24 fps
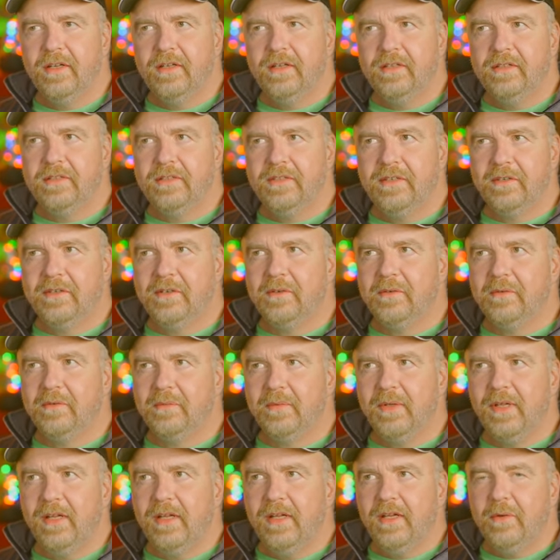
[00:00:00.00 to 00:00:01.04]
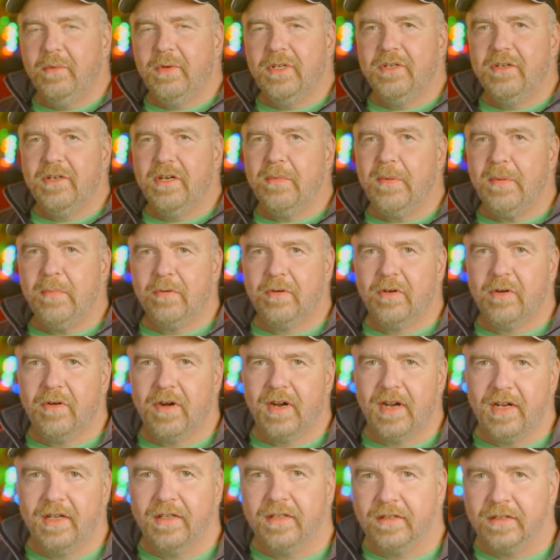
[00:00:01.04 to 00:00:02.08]
So when you hear people
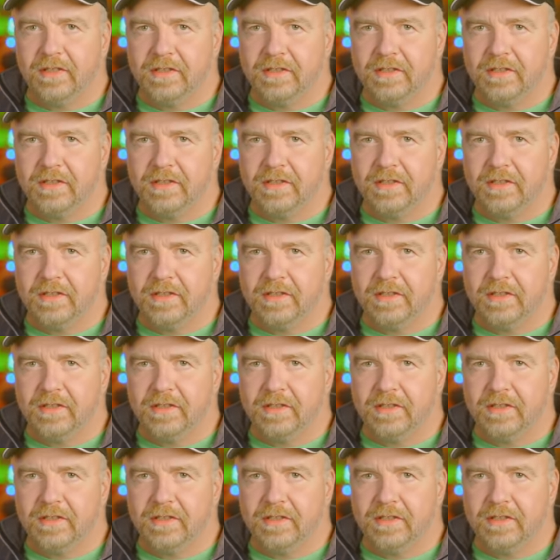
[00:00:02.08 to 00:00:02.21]
cry that